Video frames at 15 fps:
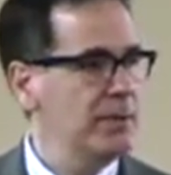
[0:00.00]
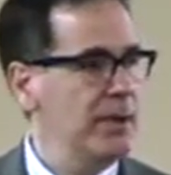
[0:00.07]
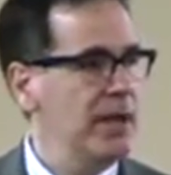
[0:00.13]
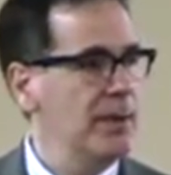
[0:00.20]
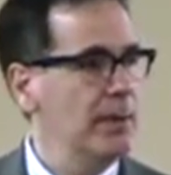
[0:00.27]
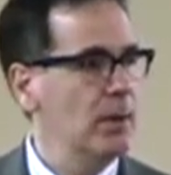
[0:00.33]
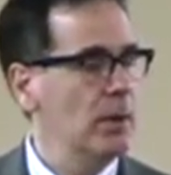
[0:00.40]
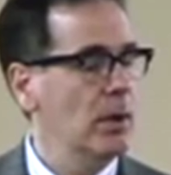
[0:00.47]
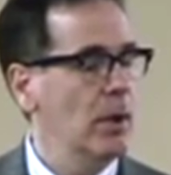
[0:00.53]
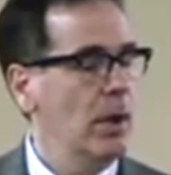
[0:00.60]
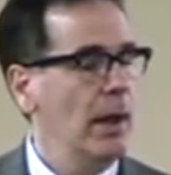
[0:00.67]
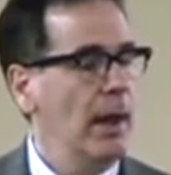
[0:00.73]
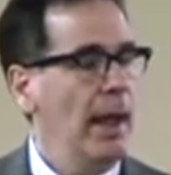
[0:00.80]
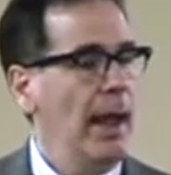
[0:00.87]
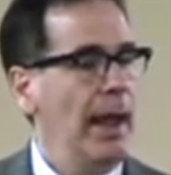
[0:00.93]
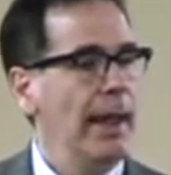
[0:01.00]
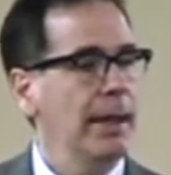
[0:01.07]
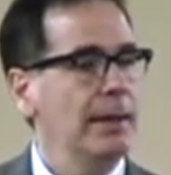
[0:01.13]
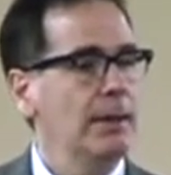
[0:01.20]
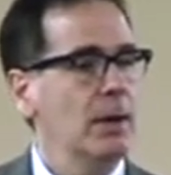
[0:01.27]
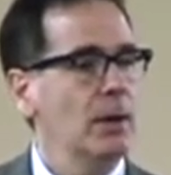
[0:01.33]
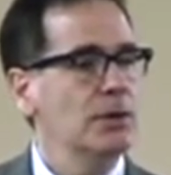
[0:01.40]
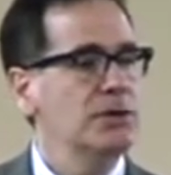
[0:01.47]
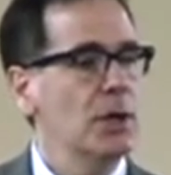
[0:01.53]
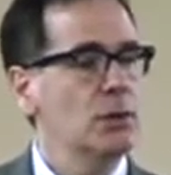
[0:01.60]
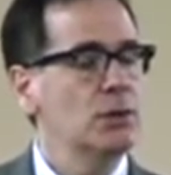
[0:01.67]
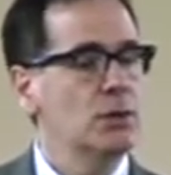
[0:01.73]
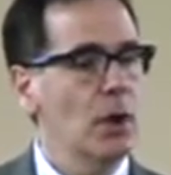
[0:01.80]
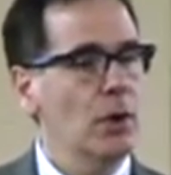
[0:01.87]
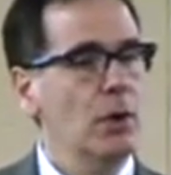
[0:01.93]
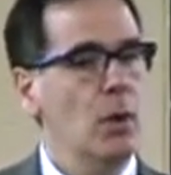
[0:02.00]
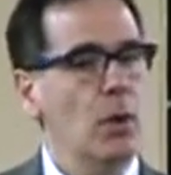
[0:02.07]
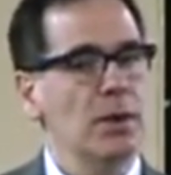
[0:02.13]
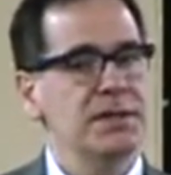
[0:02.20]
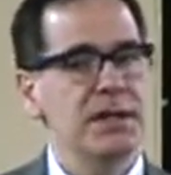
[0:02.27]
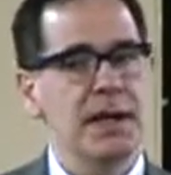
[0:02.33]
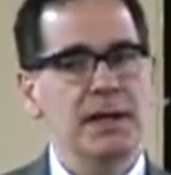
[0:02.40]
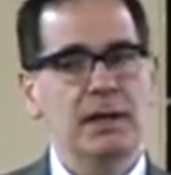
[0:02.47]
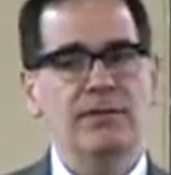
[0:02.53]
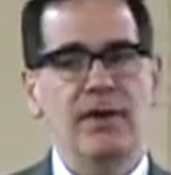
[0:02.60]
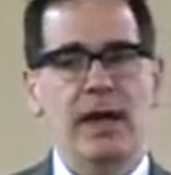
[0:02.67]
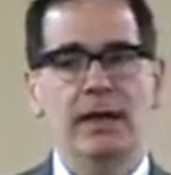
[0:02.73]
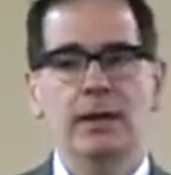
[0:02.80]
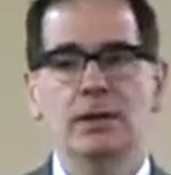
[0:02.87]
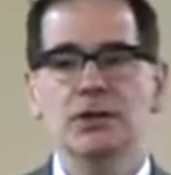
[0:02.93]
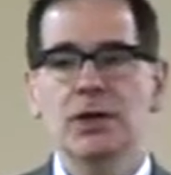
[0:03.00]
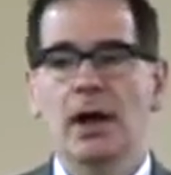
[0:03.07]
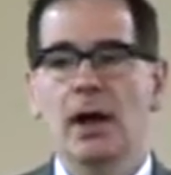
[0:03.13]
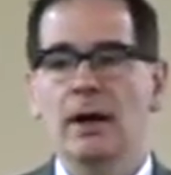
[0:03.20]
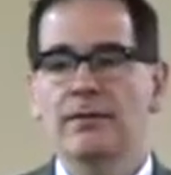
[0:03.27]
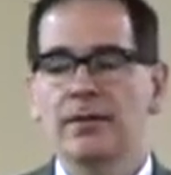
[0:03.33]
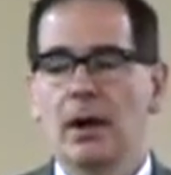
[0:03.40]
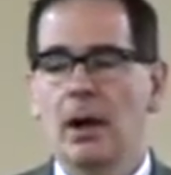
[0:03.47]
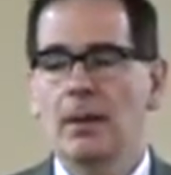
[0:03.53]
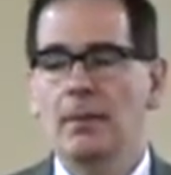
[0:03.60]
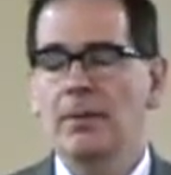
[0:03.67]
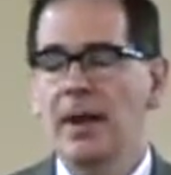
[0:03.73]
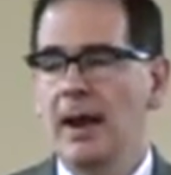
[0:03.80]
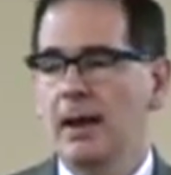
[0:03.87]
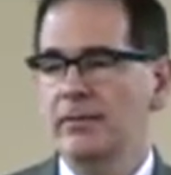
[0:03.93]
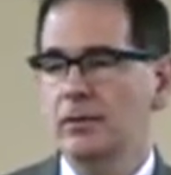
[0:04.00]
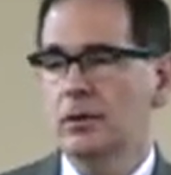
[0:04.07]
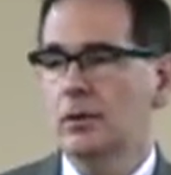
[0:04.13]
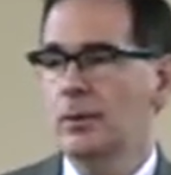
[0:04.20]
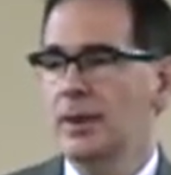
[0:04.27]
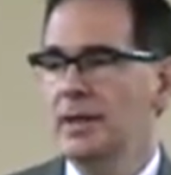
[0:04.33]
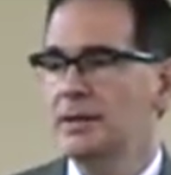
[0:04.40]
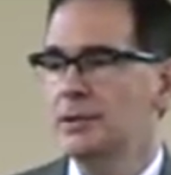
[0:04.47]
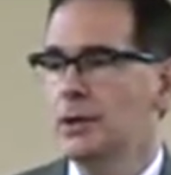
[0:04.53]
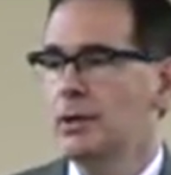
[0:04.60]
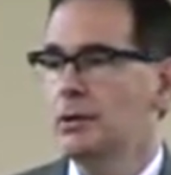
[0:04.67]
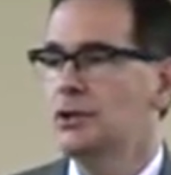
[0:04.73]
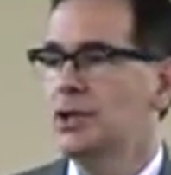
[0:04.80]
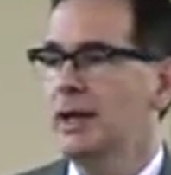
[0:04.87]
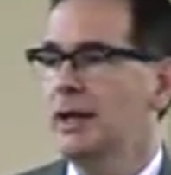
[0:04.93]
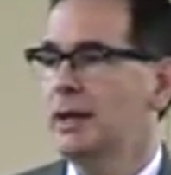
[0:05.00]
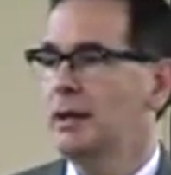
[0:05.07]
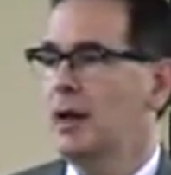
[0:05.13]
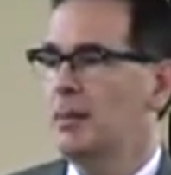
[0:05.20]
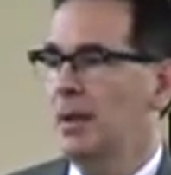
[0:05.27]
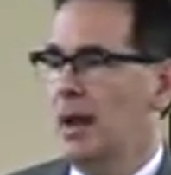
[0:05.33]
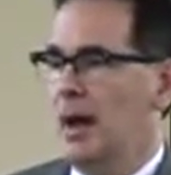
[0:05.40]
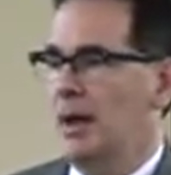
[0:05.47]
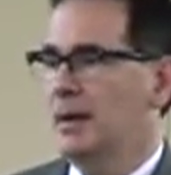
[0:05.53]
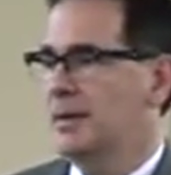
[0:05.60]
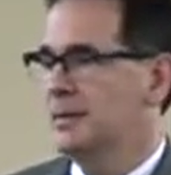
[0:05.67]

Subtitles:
people. And so drug courts take advantage of behavioral research in applying